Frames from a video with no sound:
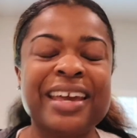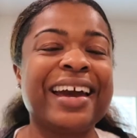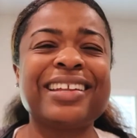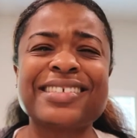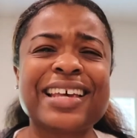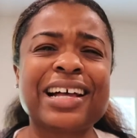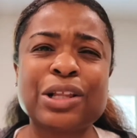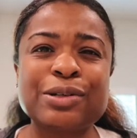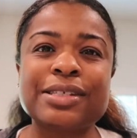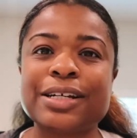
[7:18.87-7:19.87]
and it's like
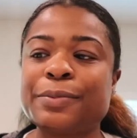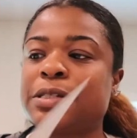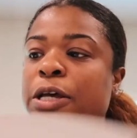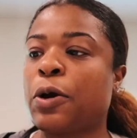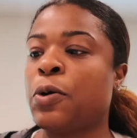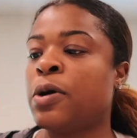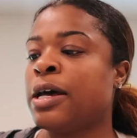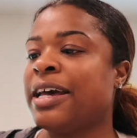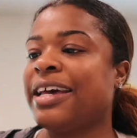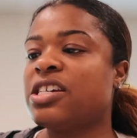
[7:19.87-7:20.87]
close up, so
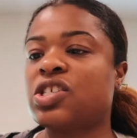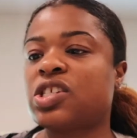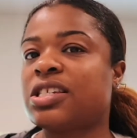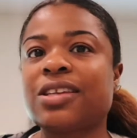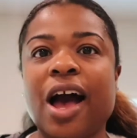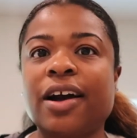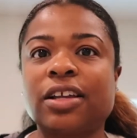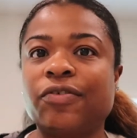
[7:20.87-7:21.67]
it's just not gonna